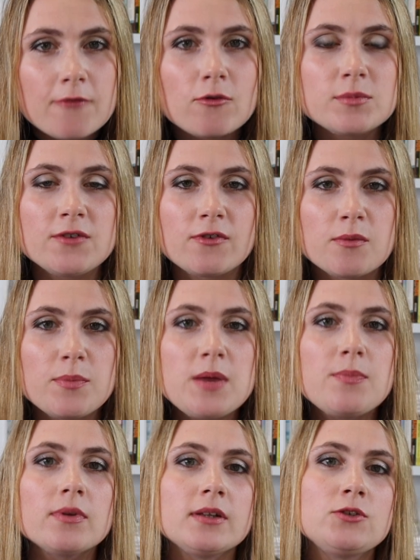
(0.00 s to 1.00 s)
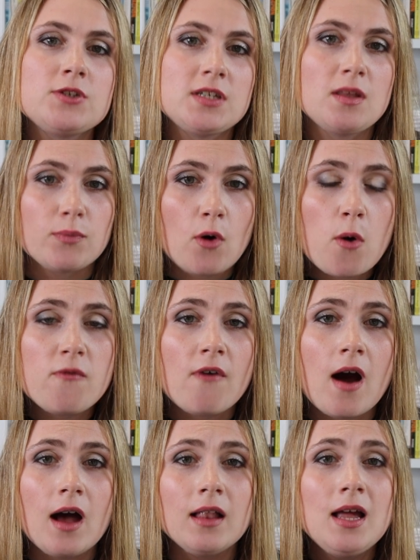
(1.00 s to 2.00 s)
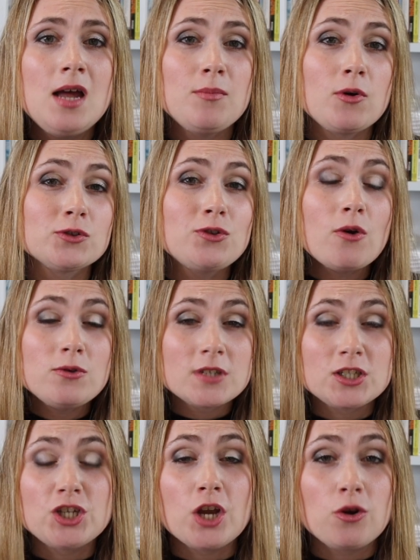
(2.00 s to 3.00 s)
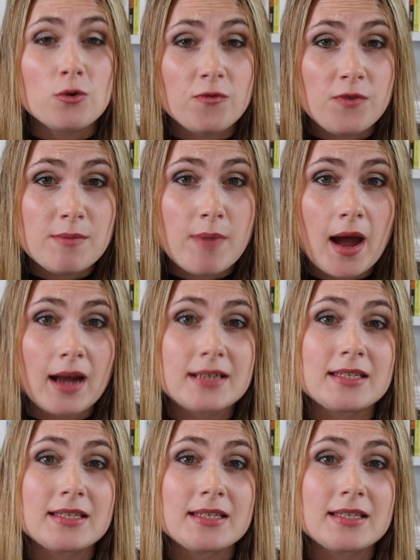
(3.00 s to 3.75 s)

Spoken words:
from different people and to see the profile, because those are genuine feedbacks.